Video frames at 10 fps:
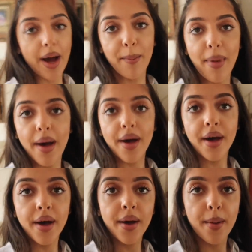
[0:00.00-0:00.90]
I'm
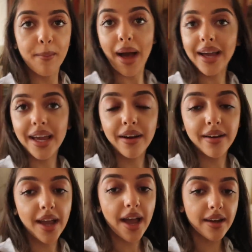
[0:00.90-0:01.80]
back here
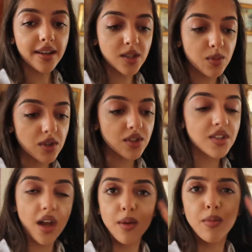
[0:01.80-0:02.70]
again is
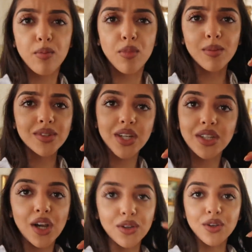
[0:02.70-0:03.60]
because I promised
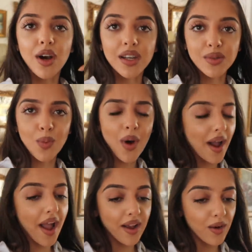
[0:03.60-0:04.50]
I'd tell you guys
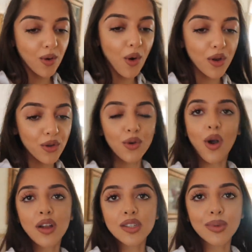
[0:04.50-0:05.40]
why I got a new
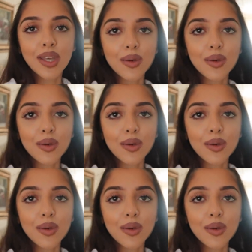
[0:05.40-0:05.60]
car to